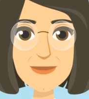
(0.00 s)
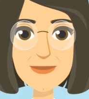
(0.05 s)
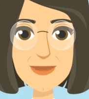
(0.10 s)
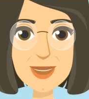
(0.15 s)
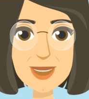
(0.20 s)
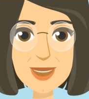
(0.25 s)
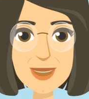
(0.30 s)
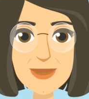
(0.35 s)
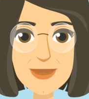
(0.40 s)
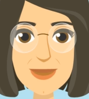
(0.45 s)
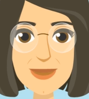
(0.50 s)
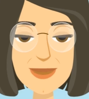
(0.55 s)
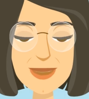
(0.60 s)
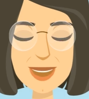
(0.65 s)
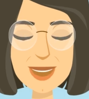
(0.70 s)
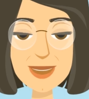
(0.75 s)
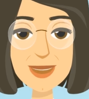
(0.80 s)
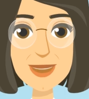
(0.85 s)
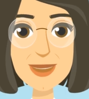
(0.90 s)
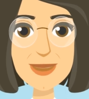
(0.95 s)

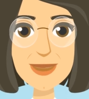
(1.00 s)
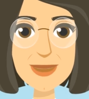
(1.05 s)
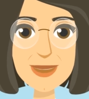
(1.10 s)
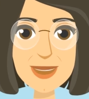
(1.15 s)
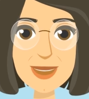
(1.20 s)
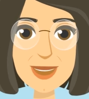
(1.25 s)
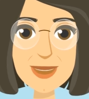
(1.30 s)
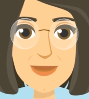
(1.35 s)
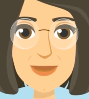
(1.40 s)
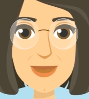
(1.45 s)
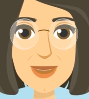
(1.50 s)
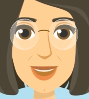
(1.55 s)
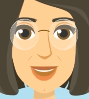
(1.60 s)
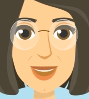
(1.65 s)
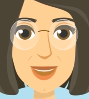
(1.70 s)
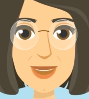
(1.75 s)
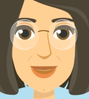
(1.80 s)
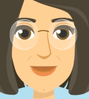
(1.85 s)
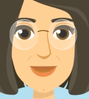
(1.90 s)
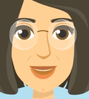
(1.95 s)
Understanding
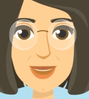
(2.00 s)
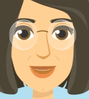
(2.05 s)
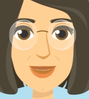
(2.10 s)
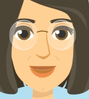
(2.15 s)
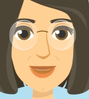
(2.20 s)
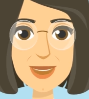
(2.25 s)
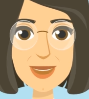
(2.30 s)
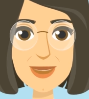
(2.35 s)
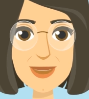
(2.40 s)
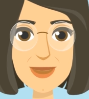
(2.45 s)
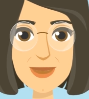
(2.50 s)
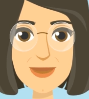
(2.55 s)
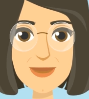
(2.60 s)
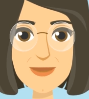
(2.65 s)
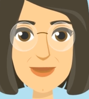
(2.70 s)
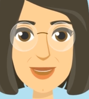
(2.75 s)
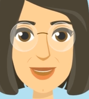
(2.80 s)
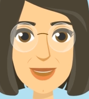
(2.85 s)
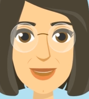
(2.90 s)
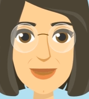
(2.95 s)
CFIA regulations
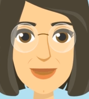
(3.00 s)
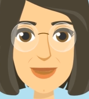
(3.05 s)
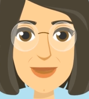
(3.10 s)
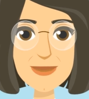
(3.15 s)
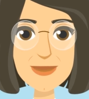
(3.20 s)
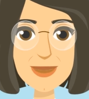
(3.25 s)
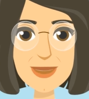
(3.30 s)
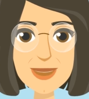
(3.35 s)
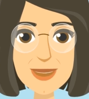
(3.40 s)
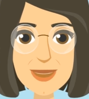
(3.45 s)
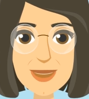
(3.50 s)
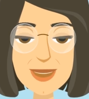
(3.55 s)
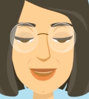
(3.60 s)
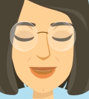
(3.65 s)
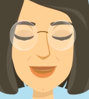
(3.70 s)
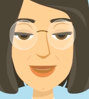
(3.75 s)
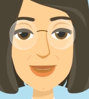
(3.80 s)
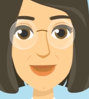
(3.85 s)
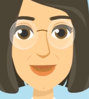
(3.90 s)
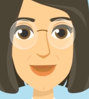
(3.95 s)
for SFC
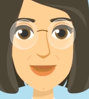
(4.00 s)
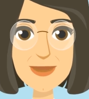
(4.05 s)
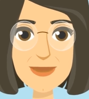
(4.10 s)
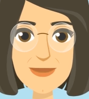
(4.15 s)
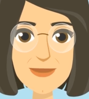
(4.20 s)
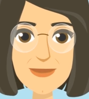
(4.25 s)
license.